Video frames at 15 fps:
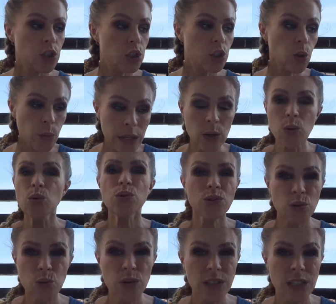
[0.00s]
doing all
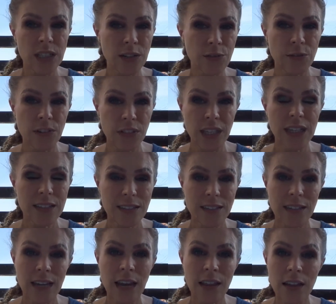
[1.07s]
sorts of different things
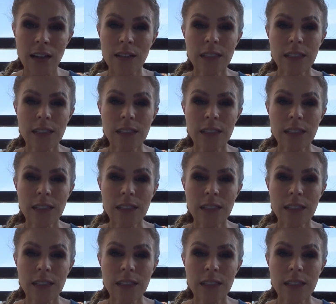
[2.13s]
together.